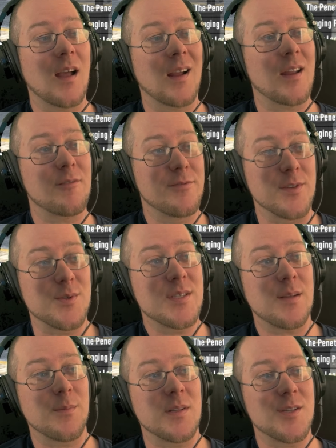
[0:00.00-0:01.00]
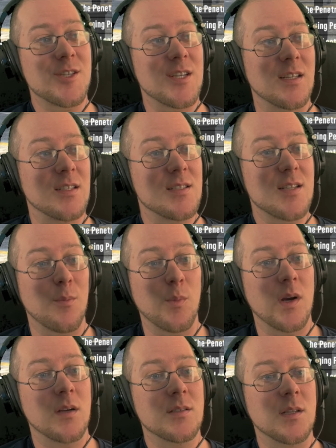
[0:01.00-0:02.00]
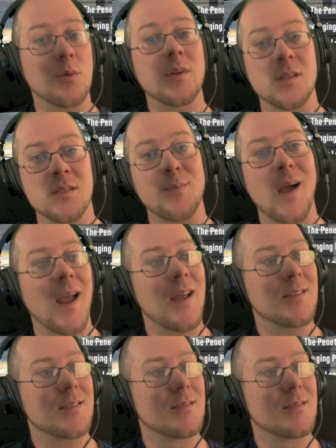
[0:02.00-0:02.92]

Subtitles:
I got to fill some of this shit in somewhere, so kiss my ass.